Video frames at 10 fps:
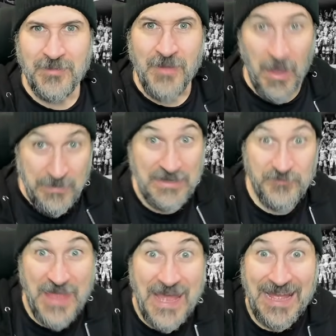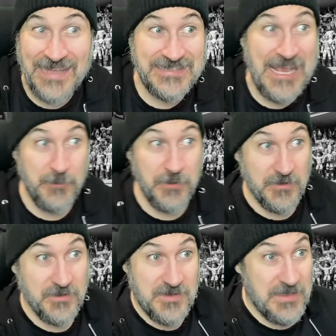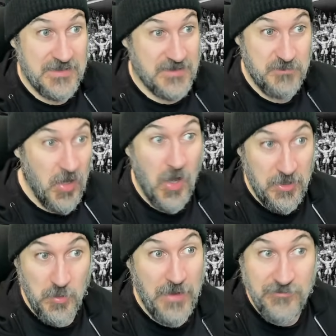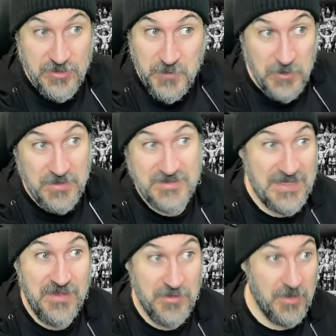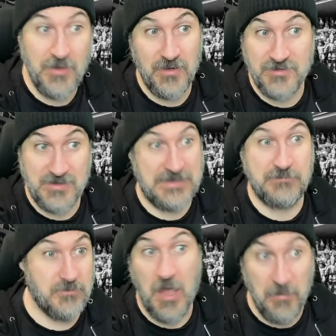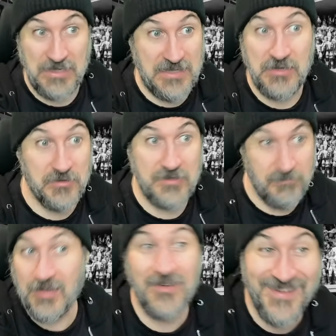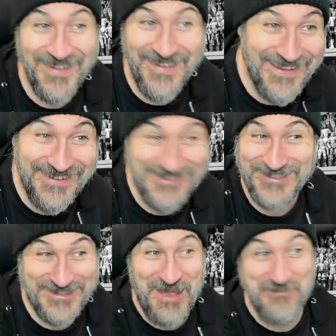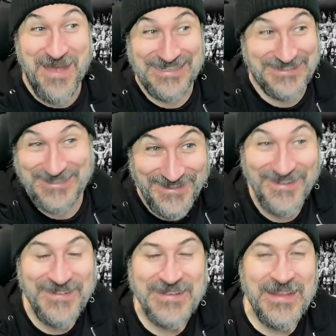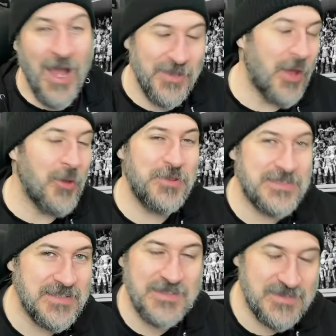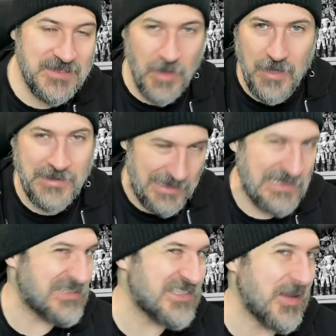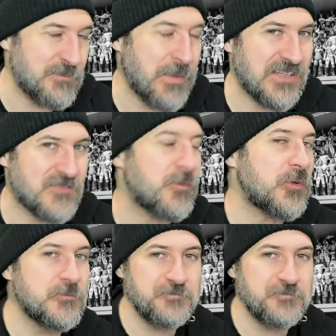I mean, if that has happened, this guy, whoever has put this together, has, I mean, killed it. Just amazing. I know this is, like, inside baseball.